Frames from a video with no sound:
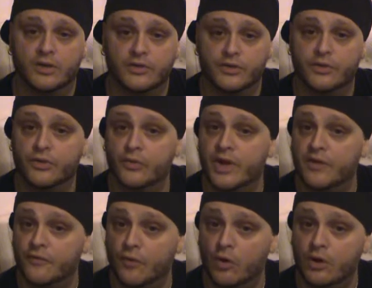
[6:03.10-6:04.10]
2, 3,
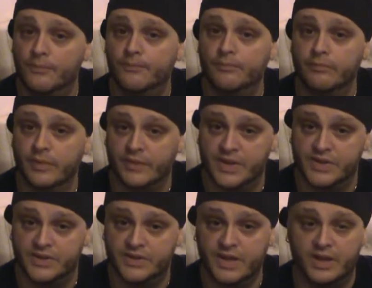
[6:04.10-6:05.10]
4, and that's a
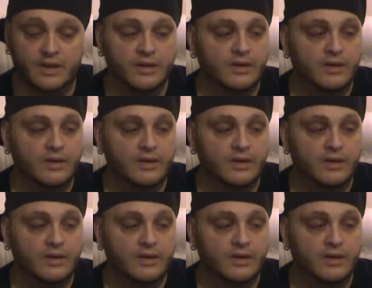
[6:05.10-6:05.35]
C.